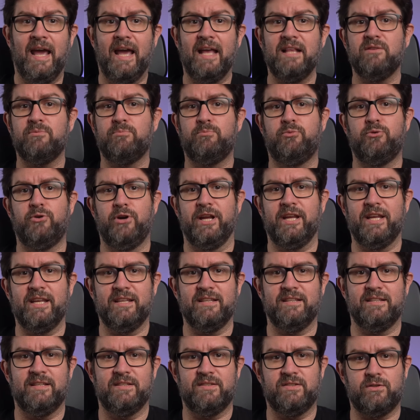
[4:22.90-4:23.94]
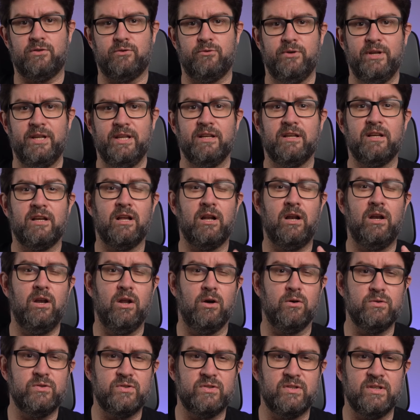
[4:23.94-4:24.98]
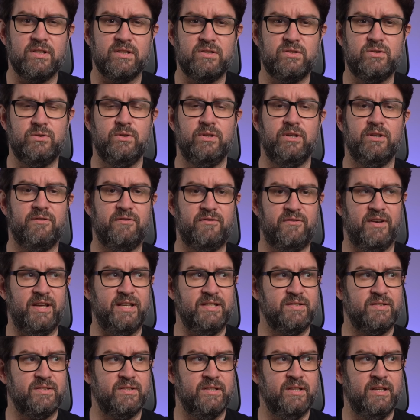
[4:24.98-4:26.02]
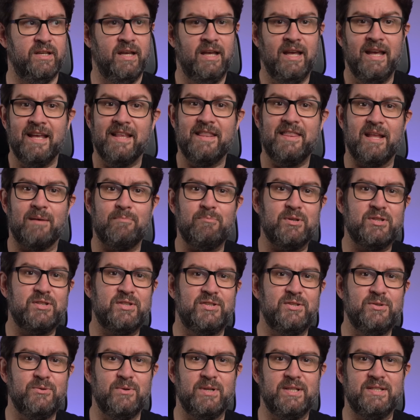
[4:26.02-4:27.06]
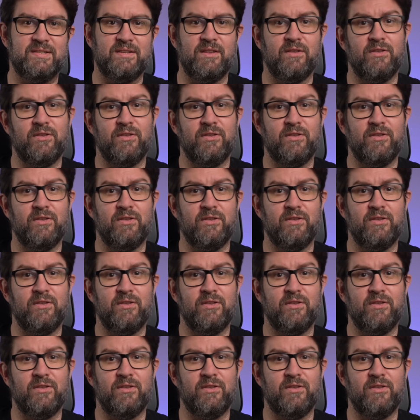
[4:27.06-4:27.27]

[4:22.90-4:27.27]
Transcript: and bringing the screen closer to your face. Number 2 is the